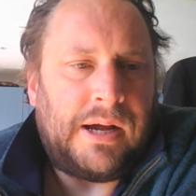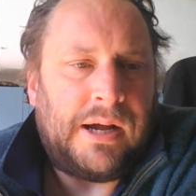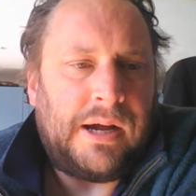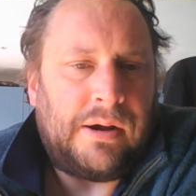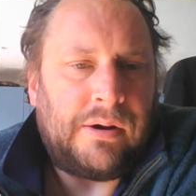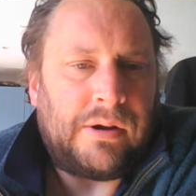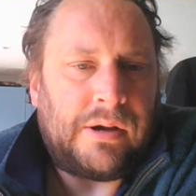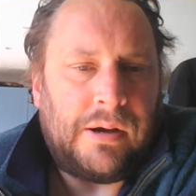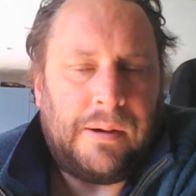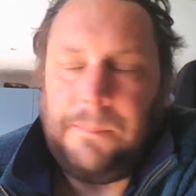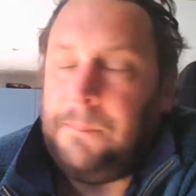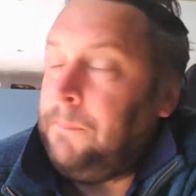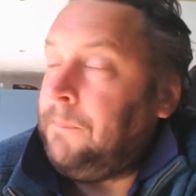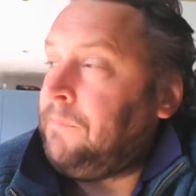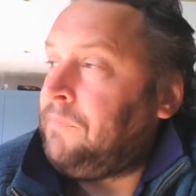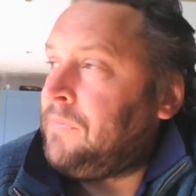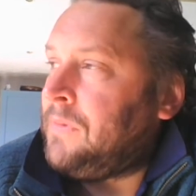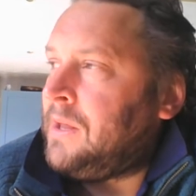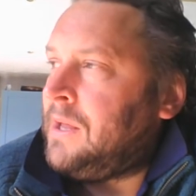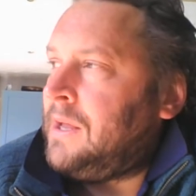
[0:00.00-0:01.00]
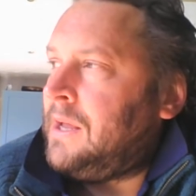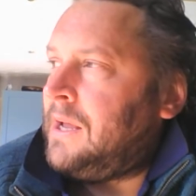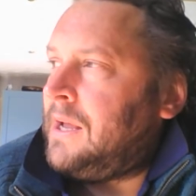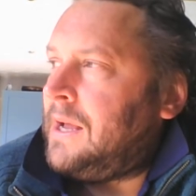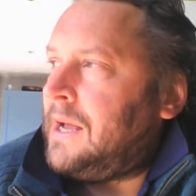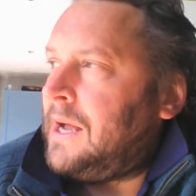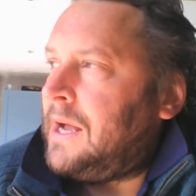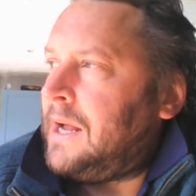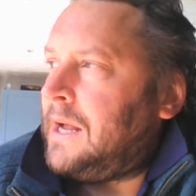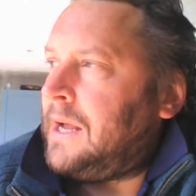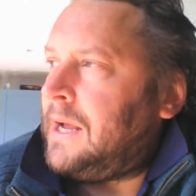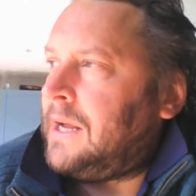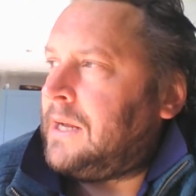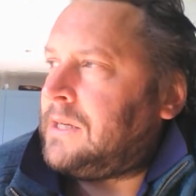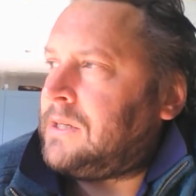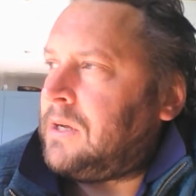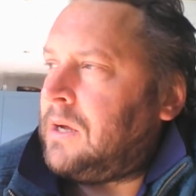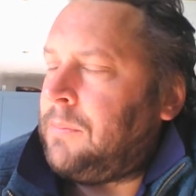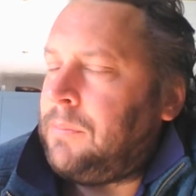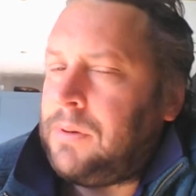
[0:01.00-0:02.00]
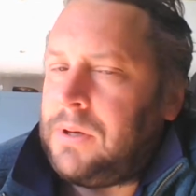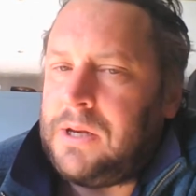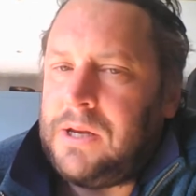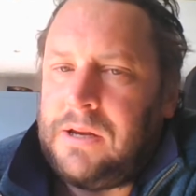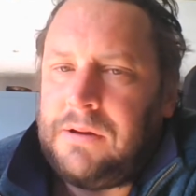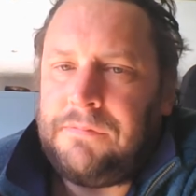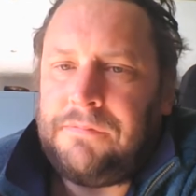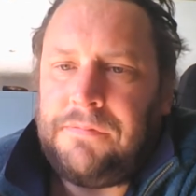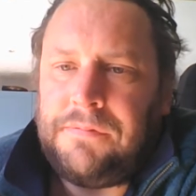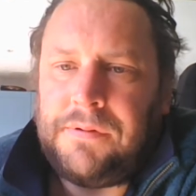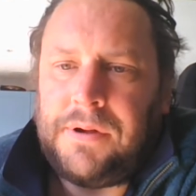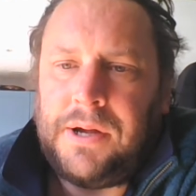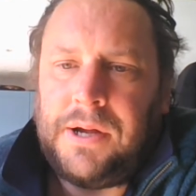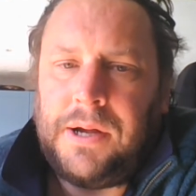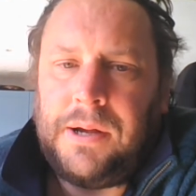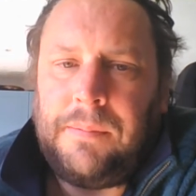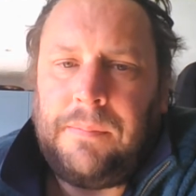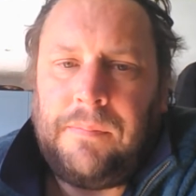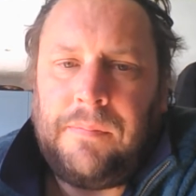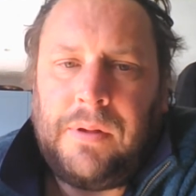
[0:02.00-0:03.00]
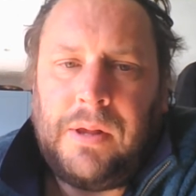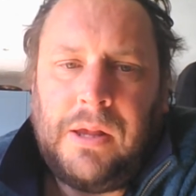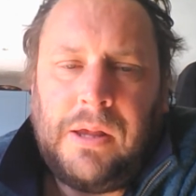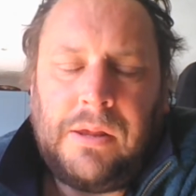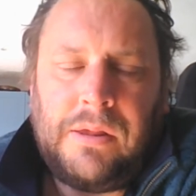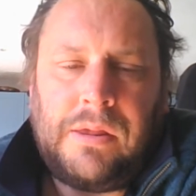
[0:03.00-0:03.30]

outcome, and I believe the